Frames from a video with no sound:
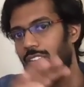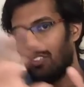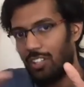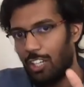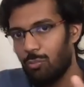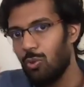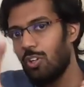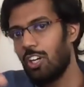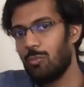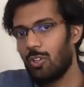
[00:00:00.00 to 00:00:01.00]
try
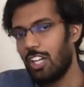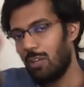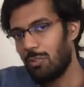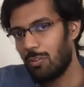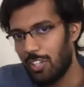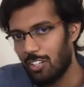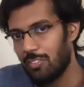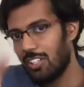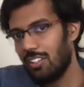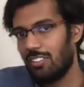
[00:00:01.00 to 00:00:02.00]
more and more
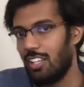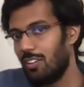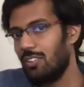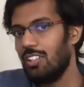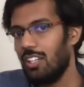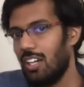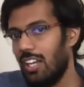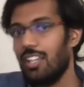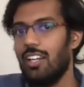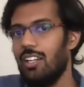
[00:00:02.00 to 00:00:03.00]
hyperparameters around the
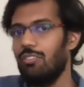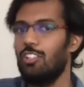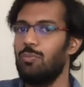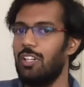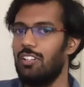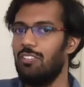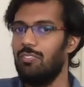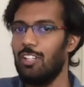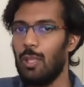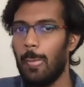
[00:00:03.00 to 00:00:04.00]
higher end of the spectrum.
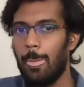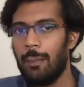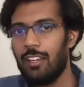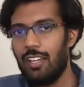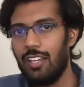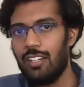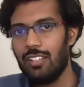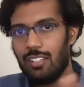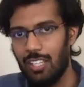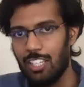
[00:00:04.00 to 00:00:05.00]
And
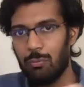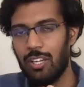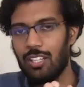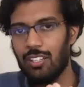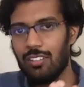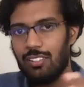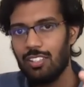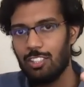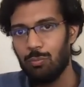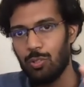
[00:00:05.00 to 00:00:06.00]
like a binary
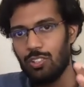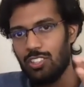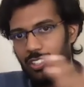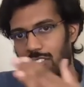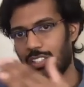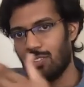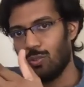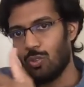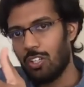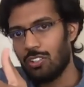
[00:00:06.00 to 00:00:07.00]
search approach, it tries to
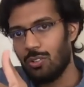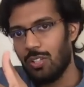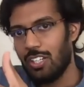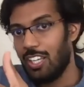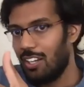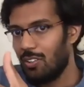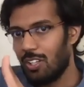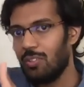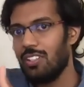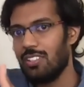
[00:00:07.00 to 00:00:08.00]
walk through and narrow
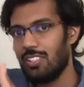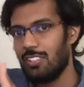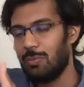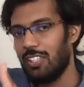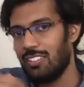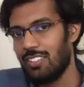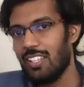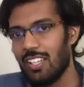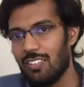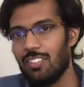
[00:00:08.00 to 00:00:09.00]
down the search space,
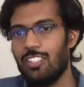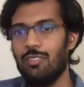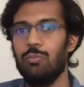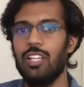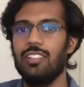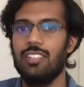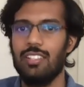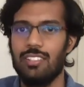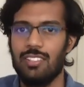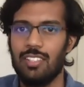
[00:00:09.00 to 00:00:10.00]
which brings
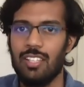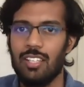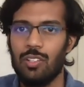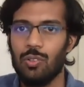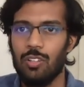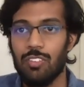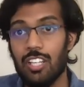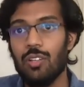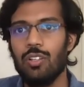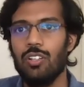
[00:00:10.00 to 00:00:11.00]
us to a
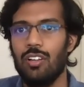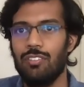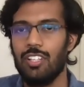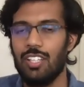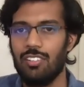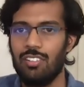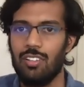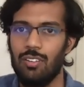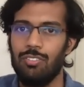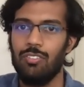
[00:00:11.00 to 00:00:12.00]
very good configuration
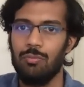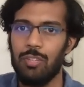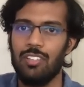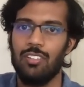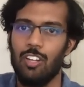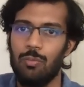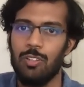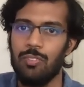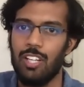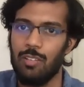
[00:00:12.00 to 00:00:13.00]
of best
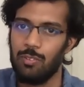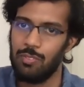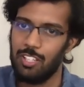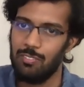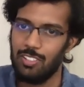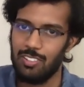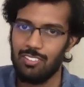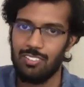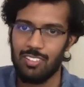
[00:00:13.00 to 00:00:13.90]
optimal hyperparameters.